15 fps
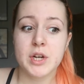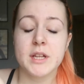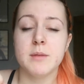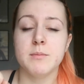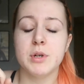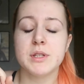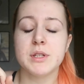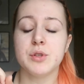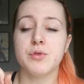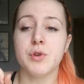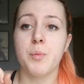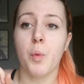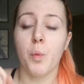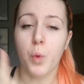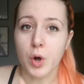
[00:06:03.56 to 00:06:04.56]
train the muscle
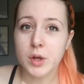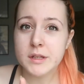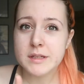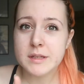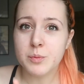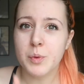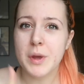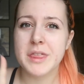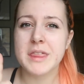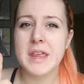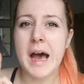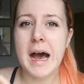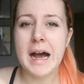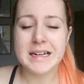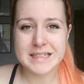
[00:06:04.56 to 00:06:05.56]
group once with
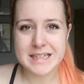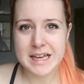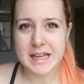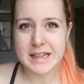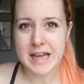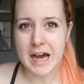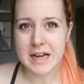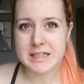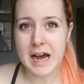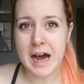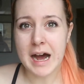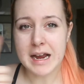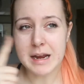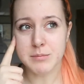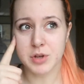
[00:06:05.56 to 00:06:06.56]
the idea that
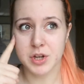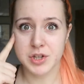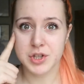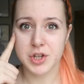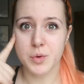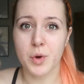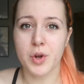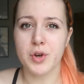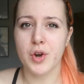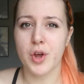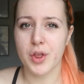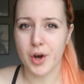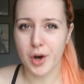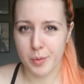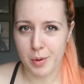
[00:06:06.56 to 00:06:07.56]
I am going to do
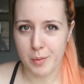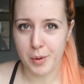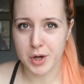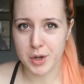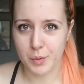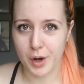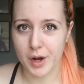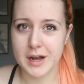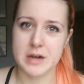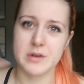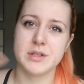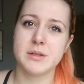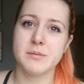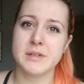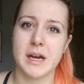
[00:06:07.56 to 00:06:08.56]
another upper body
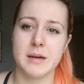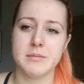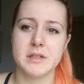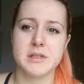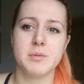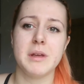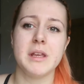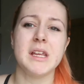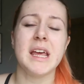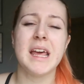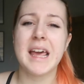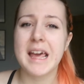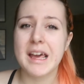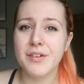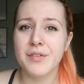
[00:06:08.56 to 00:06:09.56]
workout sometime this week.
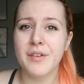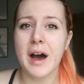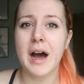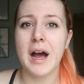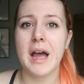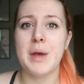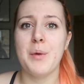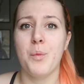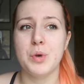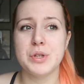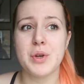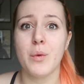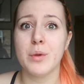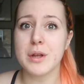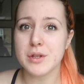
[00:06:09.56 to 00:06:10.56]
If I was
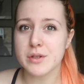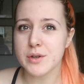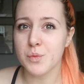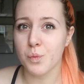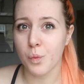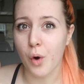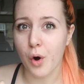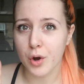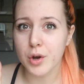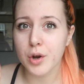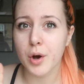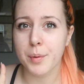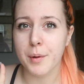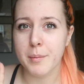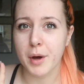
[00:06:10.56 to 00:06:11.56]
only doing one
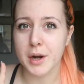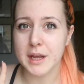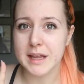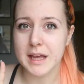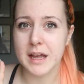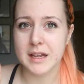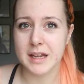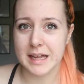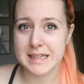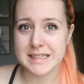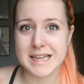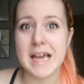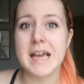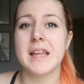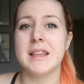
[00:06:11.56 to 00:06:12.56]
upper body like
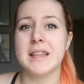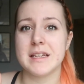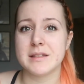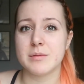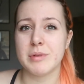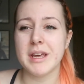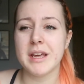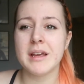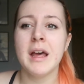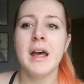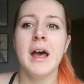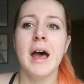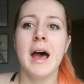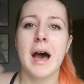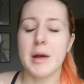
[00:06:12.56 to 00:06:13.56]
day this week,
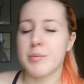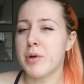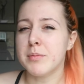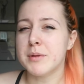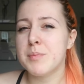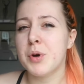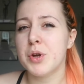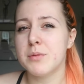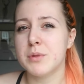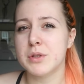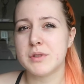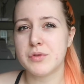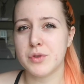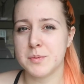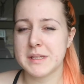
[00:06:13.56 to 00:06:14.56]
I'd probably put the
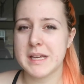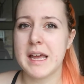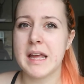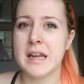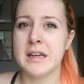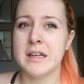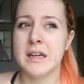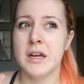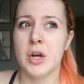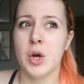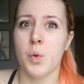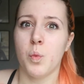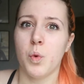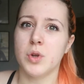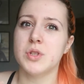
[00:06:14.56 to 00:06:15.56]
muscle groups in
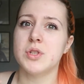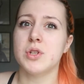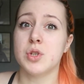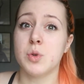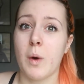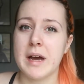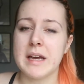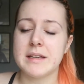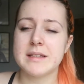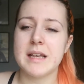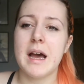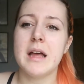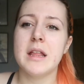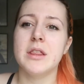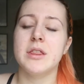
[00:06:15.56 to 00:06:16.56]
once or twice.
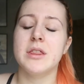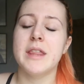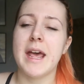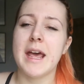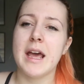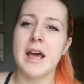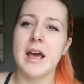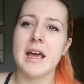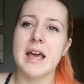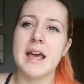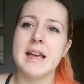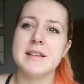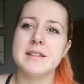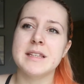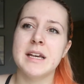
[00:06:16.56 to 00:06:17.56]
There
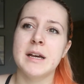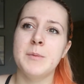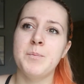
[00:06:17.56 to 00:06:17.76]
is